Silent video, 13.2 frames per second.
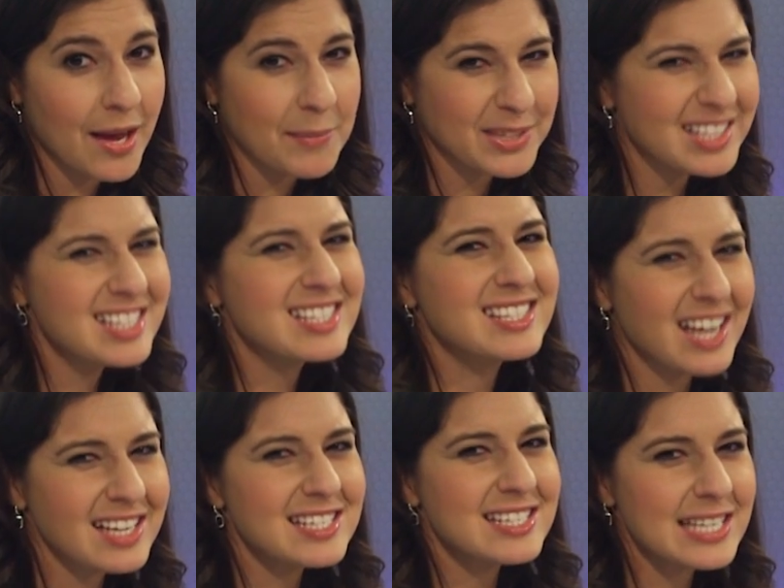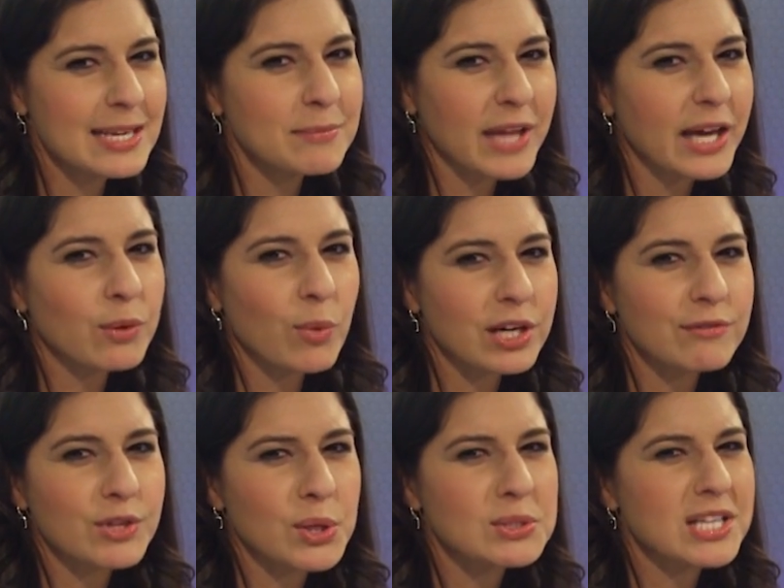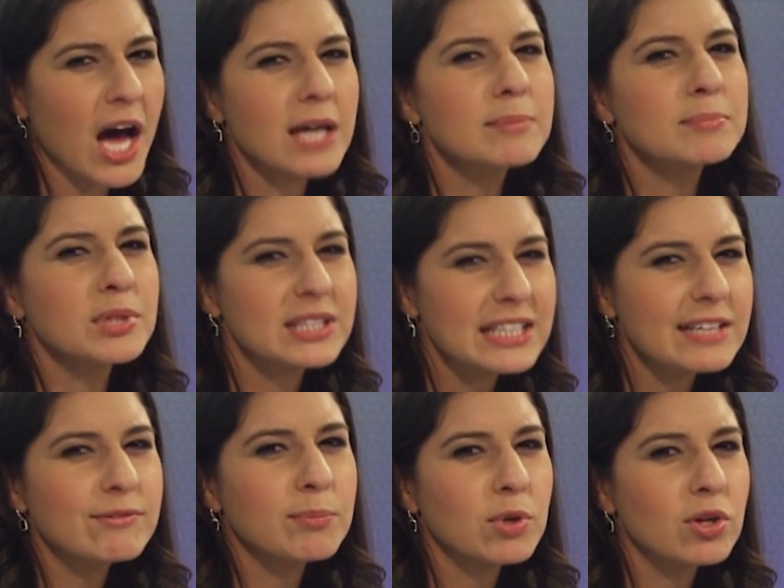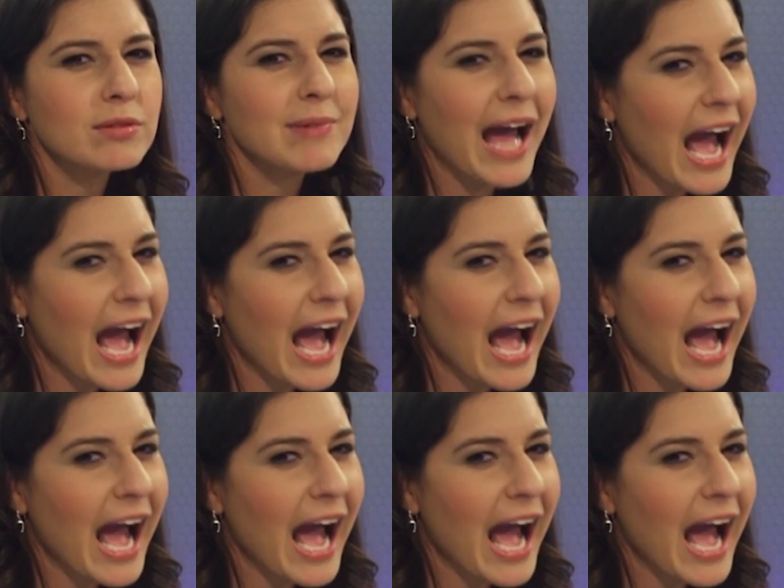but this does seem like one of those unbelievable